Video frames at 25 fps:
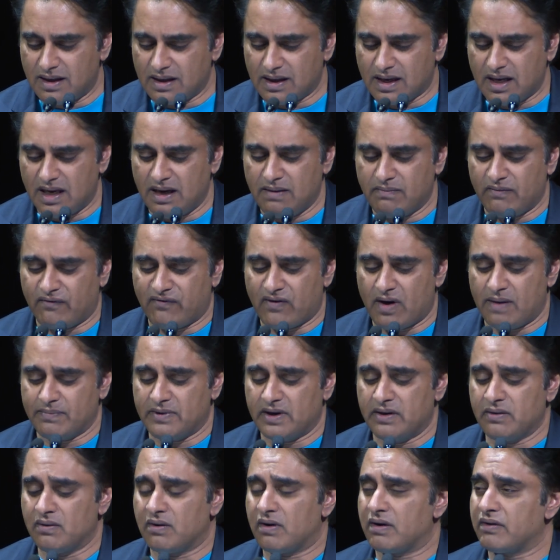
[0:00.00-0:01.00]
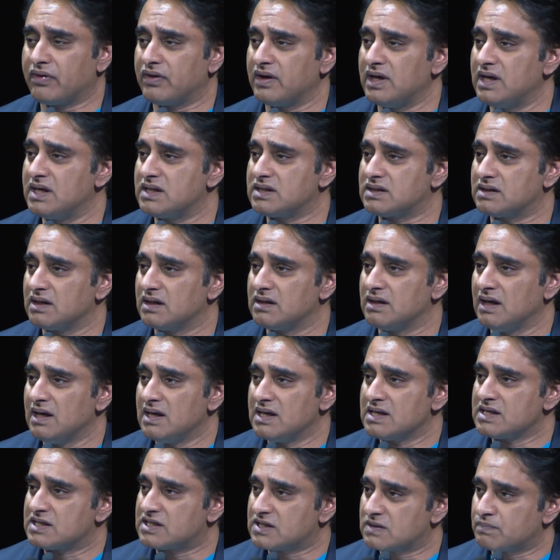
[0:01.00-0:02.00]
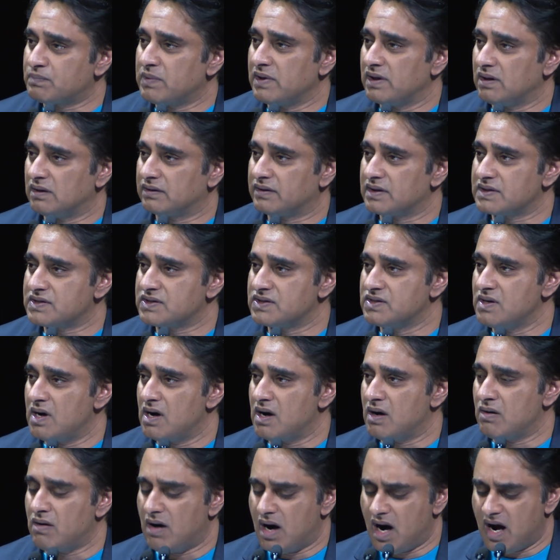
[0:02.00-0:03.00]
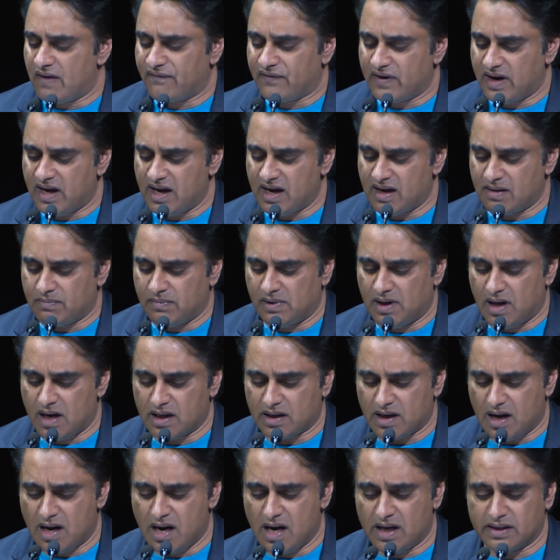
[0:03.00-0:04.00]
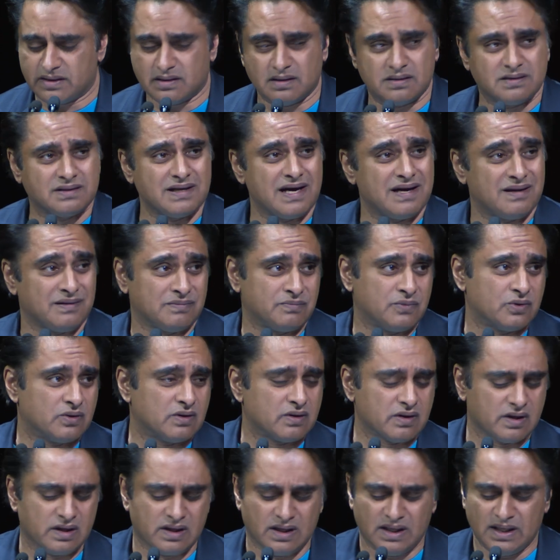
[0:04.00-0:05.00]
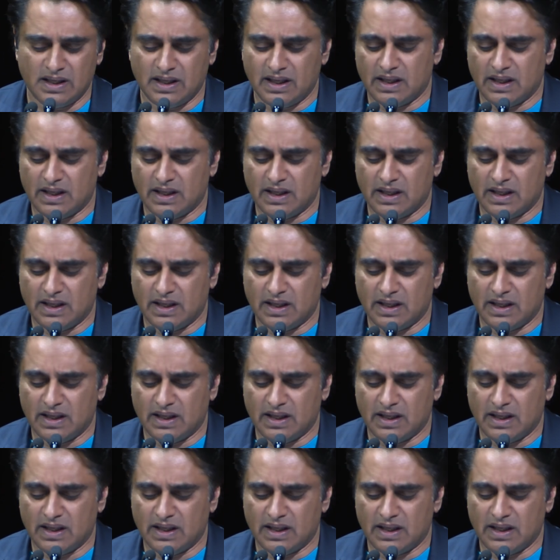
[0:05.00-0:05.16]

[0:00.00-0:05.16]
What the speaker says: came from the northeast and spilled the snow off a hemlock onto Delmore.